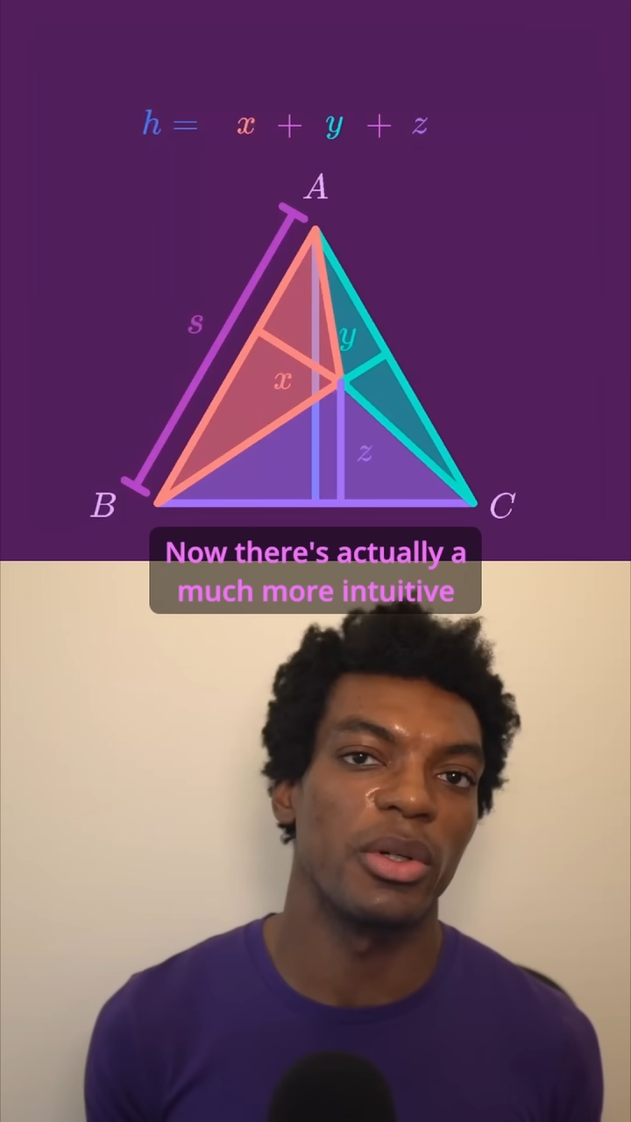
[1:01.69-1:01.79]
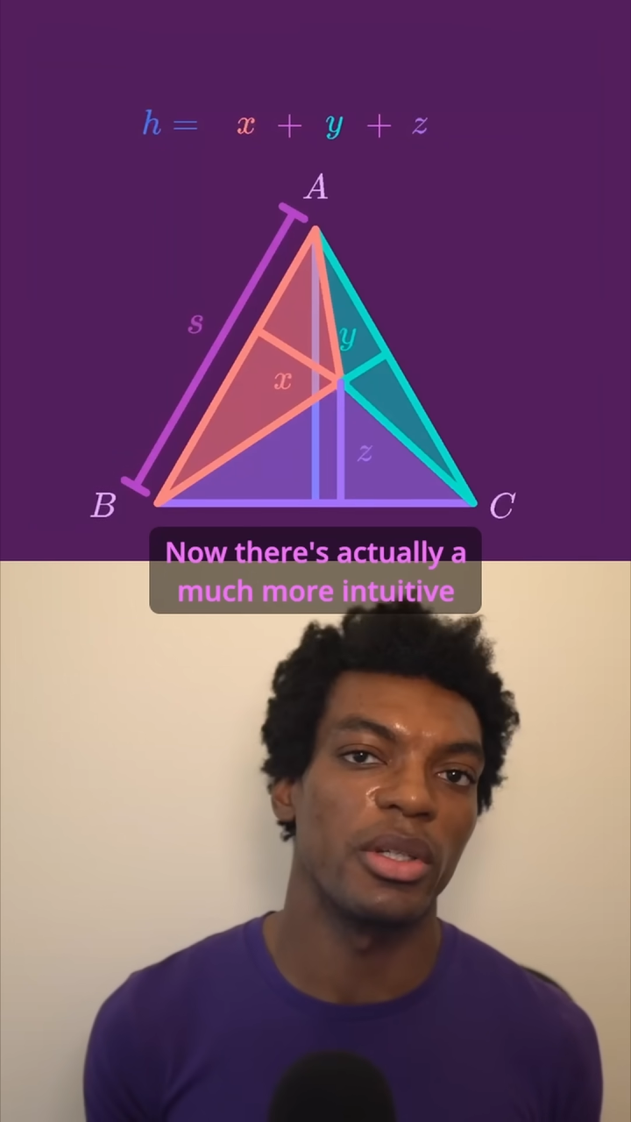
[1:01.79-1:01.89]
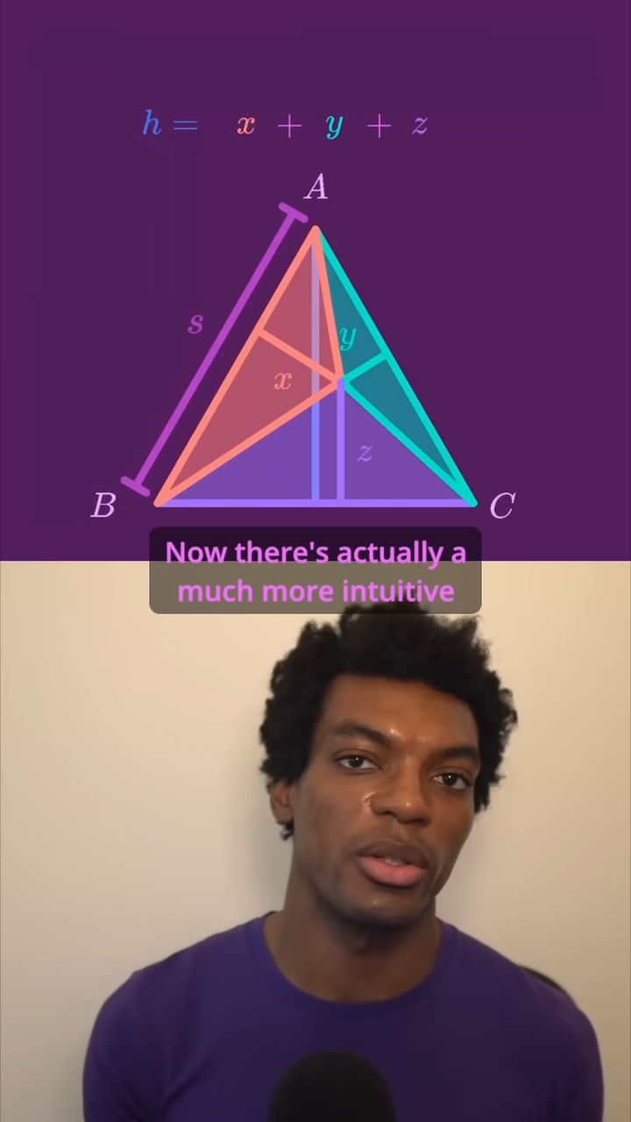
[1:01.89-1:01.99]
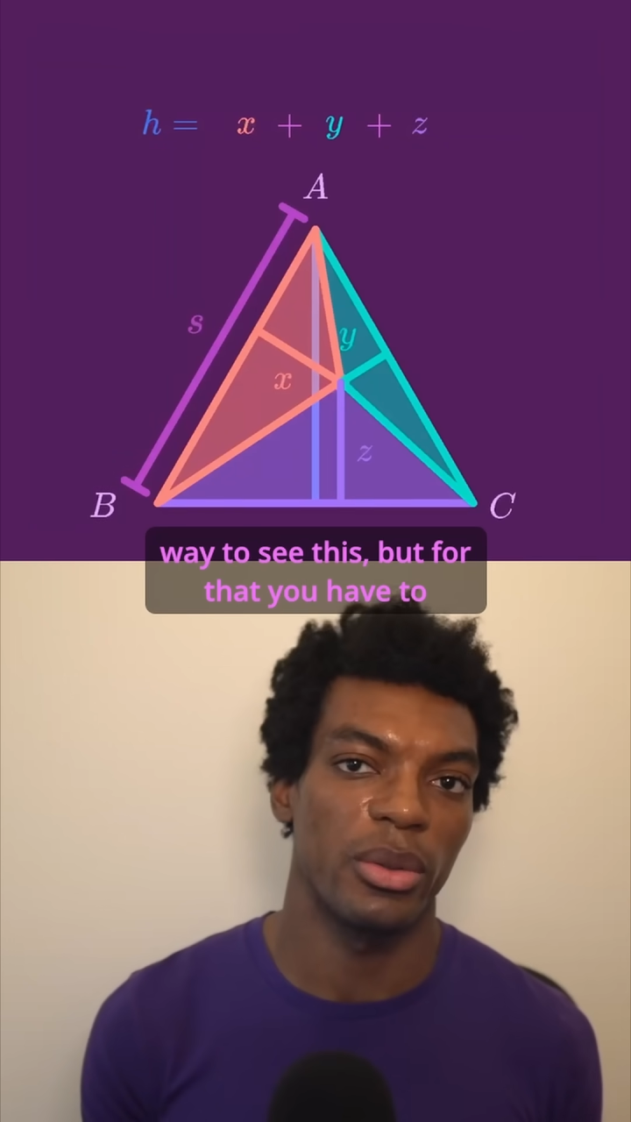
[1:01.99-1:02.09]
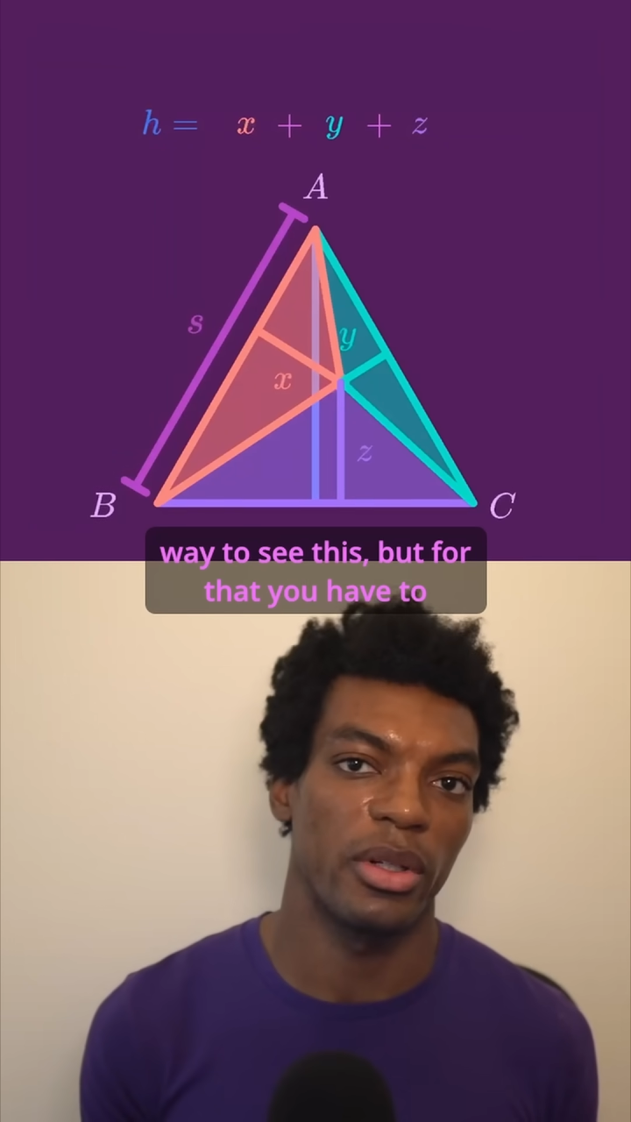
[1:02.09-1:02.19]

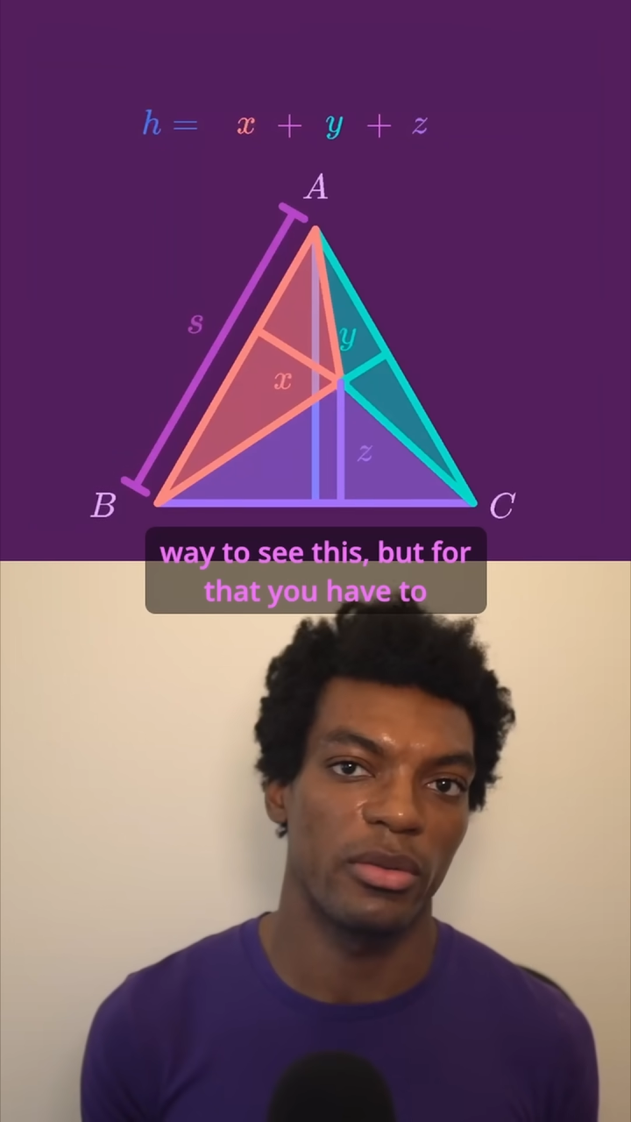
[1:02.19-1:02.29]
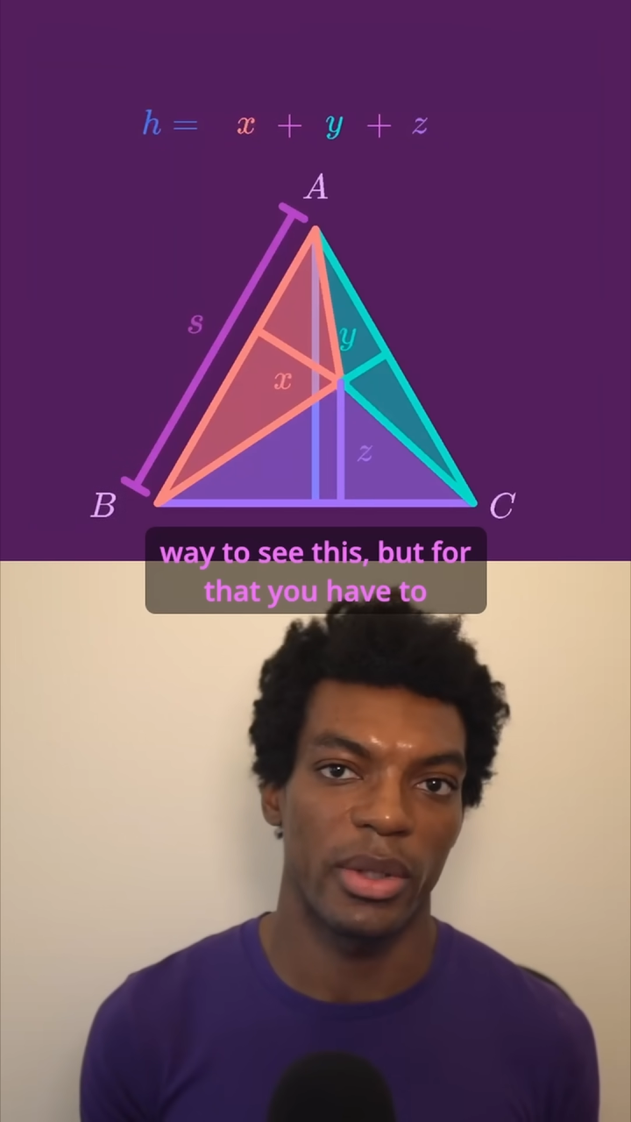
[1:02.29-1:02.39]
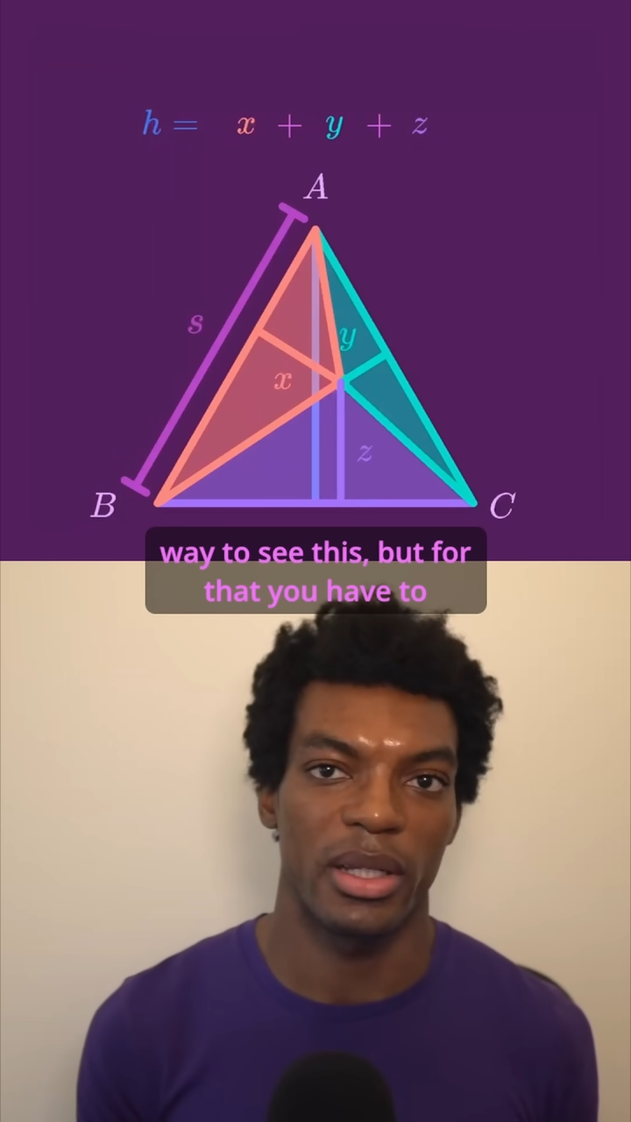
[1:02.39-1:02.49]
intuitive way